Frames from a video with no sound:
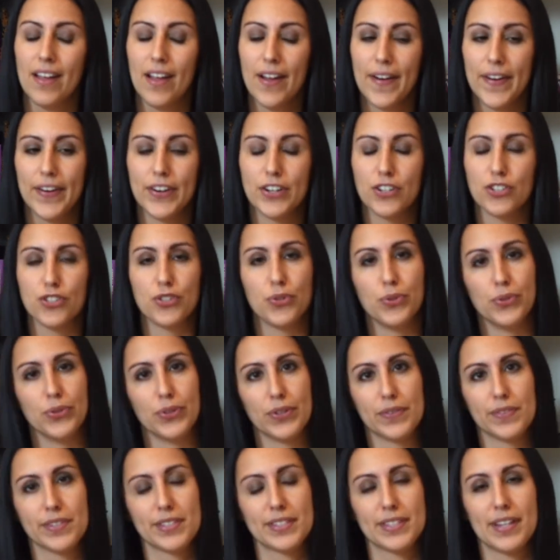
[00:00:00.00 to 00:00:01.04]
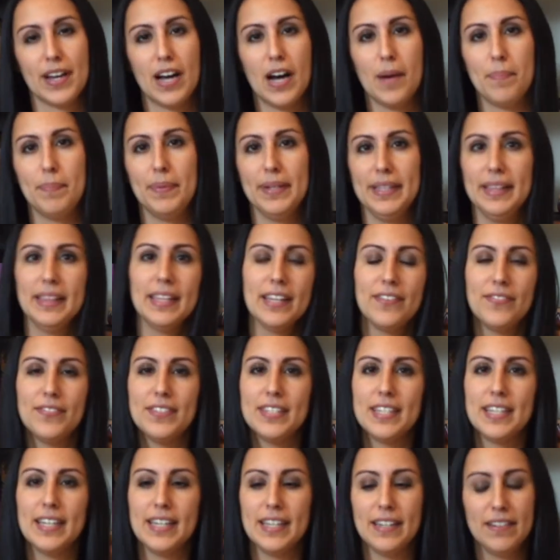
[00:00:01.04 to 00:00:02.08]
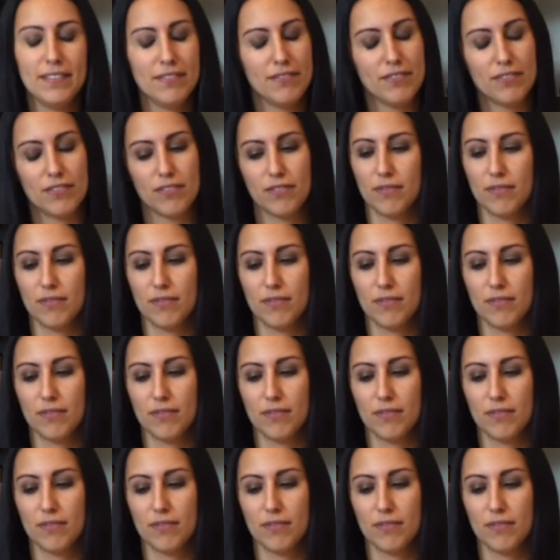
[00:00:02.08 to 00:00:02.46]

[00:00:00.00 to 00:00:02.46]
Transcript: Are your shoulders up and lifted?